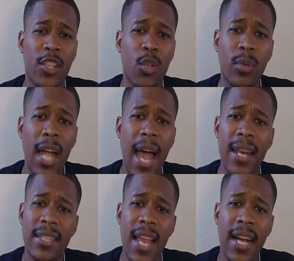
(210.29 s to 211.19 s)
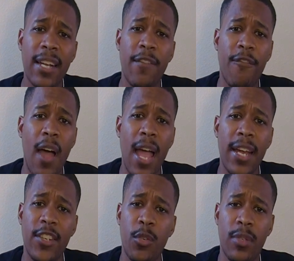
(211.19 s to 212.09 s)
So God is not
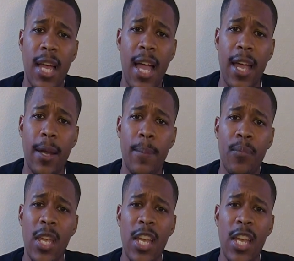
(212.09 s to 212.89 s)
confined to time.